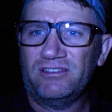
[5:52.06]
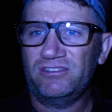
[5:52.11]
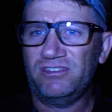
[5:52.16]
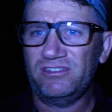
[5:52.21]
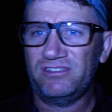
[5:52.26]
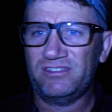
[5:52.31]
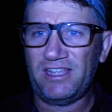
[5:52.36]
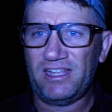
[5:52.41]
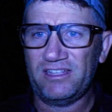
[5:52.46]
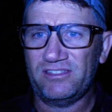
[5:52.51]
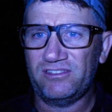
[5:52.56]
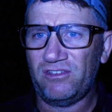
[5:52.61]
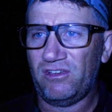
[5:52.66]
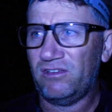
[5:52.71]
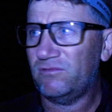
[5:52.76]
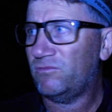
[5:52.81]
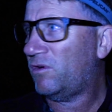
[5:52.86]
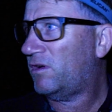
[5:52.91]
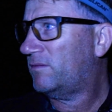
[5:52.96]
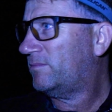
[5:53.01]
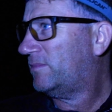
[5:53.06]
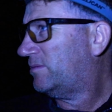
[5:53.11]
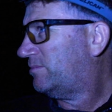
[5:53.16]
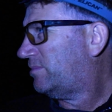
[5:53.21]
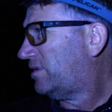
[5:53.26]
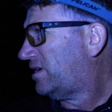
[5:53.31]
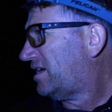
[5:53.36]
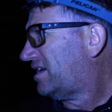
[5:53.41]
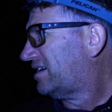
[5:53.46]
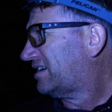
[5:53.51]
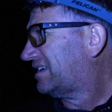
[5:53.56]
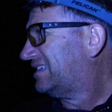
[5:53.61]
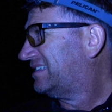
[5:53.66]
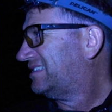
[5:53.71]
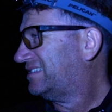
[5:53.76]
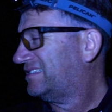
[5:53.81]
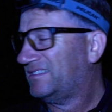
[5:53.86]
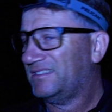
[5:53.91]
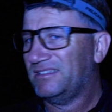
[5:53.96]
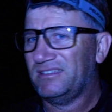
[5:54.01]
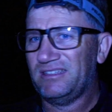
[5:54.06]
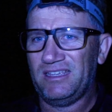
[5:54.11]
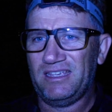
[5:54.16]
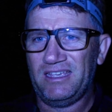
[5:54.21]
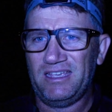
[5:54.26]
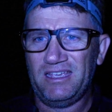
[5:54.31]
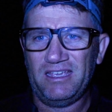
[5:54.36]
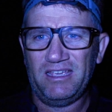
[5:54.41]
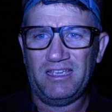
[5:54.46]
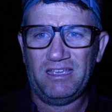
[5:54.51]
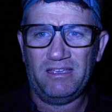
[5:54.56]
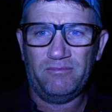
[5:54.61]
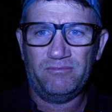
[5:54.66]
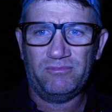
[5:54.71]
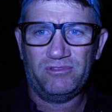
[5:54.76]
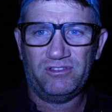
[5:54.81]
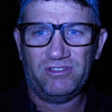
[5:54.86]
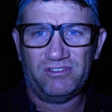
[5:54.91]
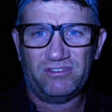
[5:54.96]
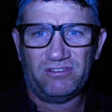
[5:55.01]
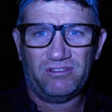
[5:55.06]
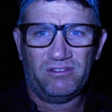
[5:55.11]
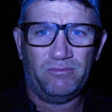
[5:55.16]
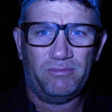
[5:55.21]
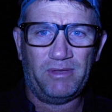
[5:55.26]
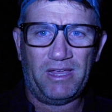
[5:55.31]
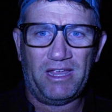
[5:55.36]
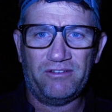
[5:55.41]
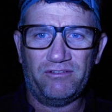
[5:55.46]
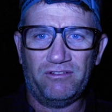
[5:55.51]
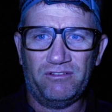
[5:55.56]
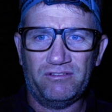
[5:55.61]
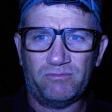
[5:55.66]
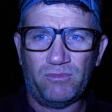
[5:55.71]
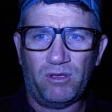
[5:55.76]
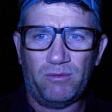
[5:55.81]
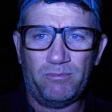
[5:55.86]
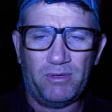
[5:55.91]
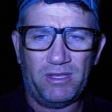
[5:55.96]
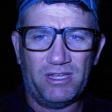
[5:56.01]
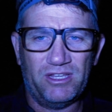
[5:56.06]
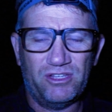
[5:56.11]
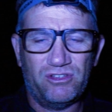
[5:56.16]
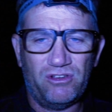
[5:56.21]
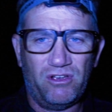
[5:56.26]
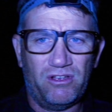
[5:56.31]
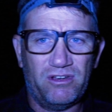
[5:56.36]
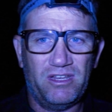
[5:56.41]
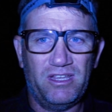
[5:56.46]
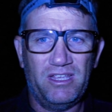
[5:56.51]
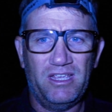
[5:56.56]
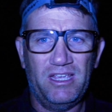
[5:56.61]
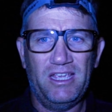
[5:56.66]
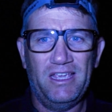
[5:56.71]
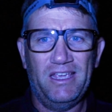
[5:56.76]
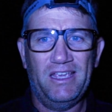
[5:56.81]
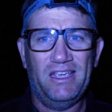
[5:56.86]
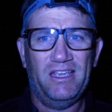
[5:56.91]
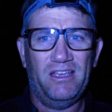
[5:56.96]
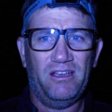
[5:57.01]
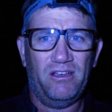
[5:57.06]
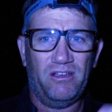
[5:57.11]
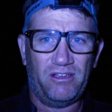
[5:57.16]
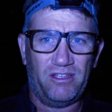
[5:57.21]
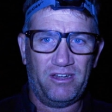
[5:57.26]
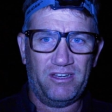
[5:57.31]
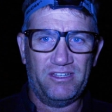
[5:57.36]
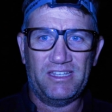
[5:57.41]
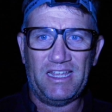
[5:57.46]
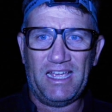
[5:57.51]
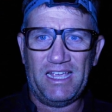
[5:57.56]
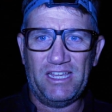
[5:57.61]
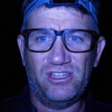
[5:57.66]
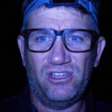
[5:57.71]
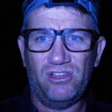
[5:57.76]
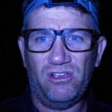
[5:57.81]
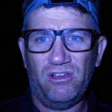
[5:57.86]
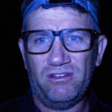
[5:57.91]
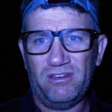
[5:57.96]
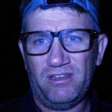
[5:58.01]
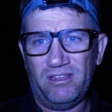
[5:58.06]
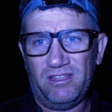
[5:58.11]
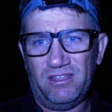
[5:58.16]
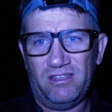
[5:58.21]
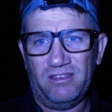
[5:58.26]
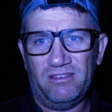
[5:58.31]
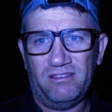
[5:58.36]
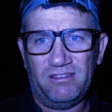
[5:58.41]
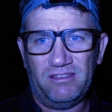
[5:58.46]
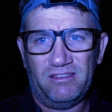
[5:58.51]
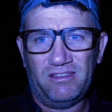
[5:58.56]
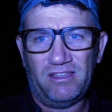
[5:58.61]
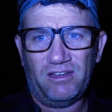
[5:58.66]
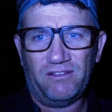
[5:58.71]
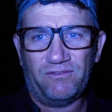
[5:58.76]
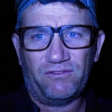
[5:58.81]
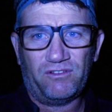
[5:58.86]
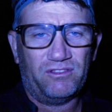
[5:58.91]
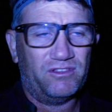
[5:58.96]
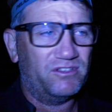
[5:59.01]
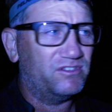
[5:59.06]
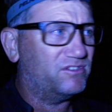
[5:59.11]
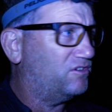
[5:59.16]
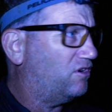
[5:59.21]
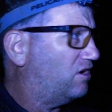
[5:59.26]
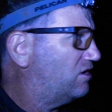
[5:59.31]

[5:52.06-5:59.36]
Just outside Whiteman Park, just on the boundary was my B shot. I got a day shot and then I've got this